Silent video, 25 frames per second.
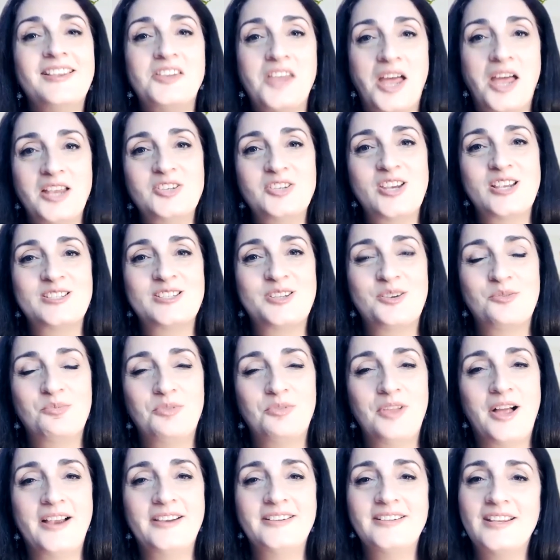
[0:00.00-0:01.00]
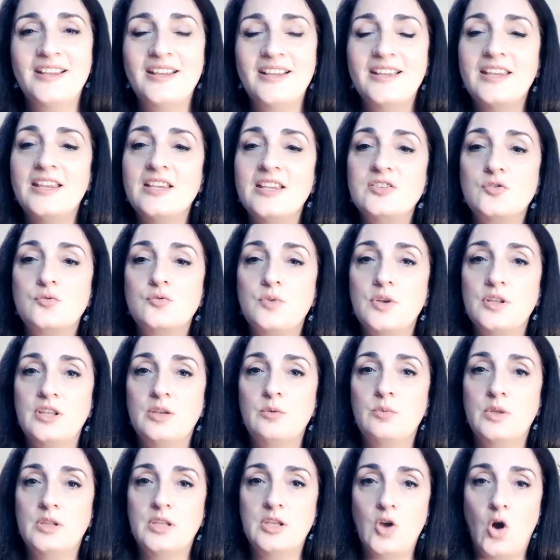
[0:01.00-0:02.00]
digestive blend is really,
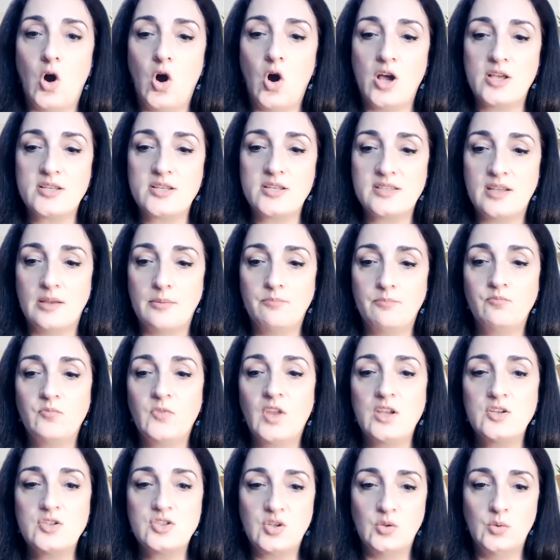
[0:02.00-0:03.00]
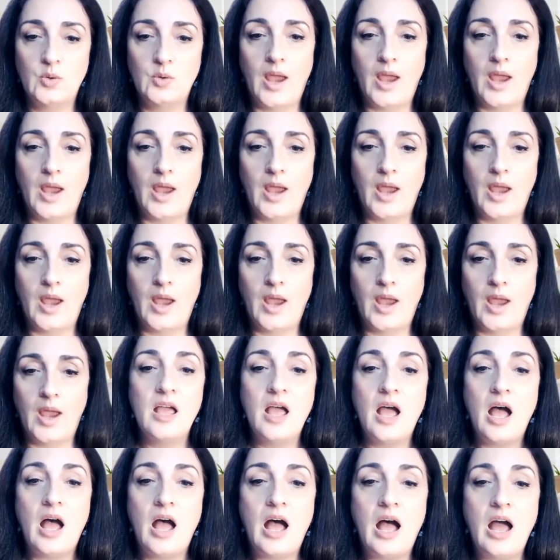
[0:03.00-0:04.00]
really awesome to have.
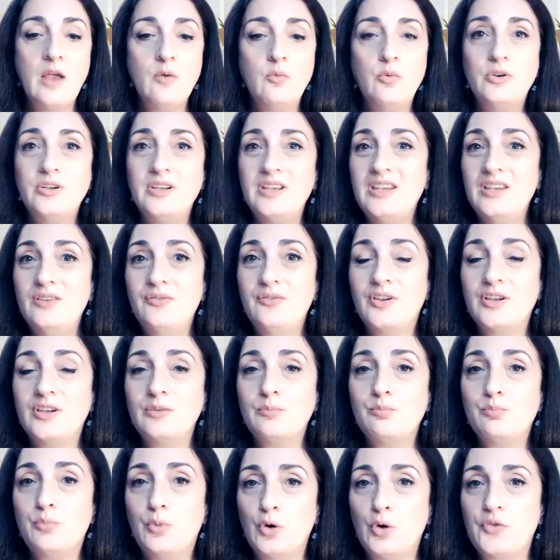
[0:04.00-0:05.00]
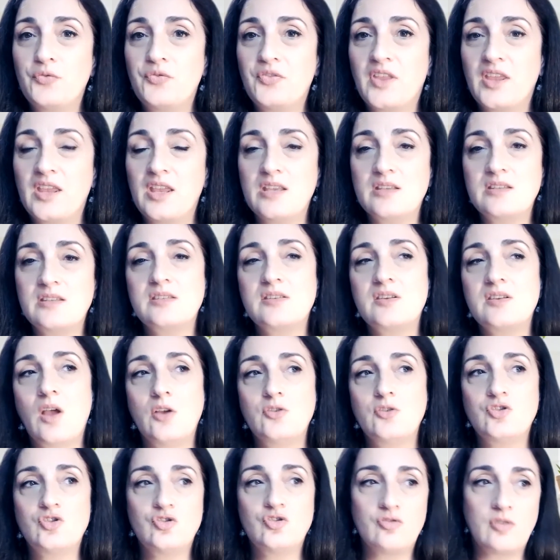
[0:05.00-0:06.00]
I would even put this
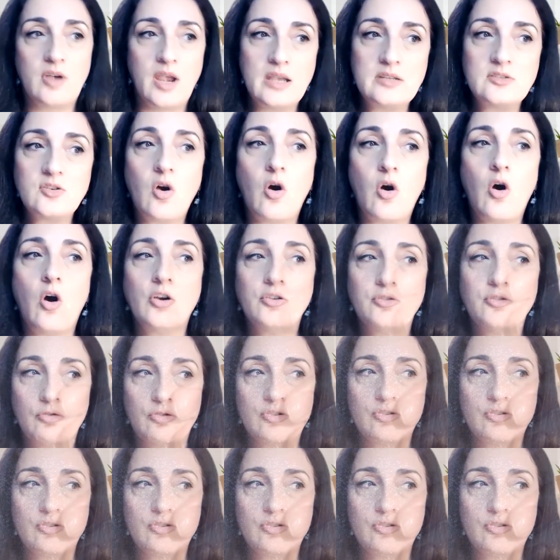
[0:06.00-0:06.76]
straight on your